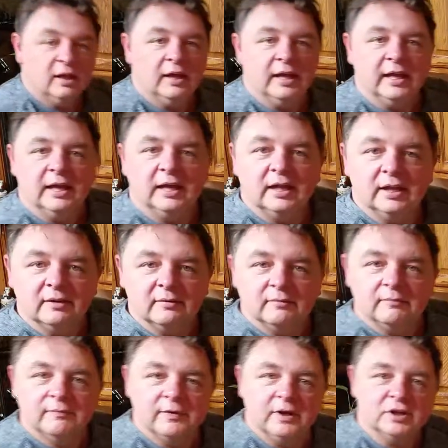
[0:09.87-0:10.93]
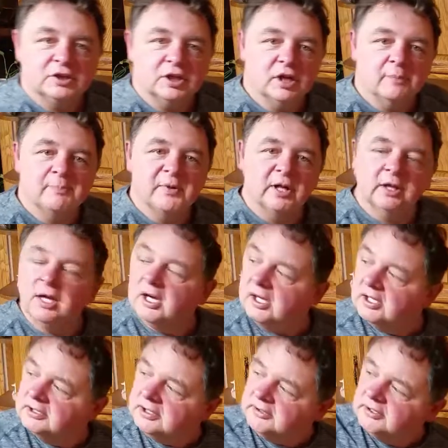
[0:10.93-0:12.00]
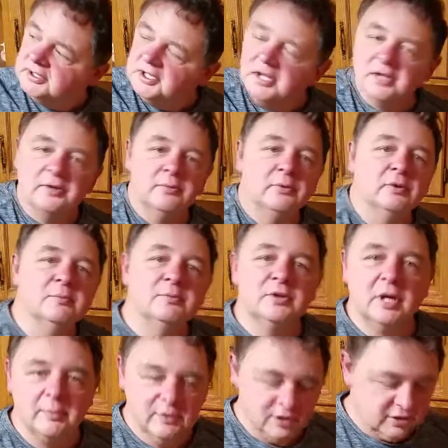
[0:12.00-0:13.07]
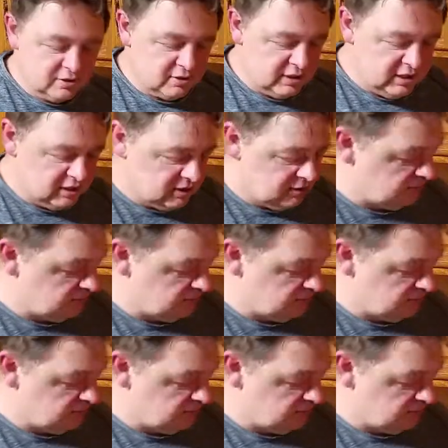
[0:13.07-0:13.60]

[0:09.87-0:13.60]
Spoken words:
and finishing up the Glogg. They're in the other room trimming the tree at the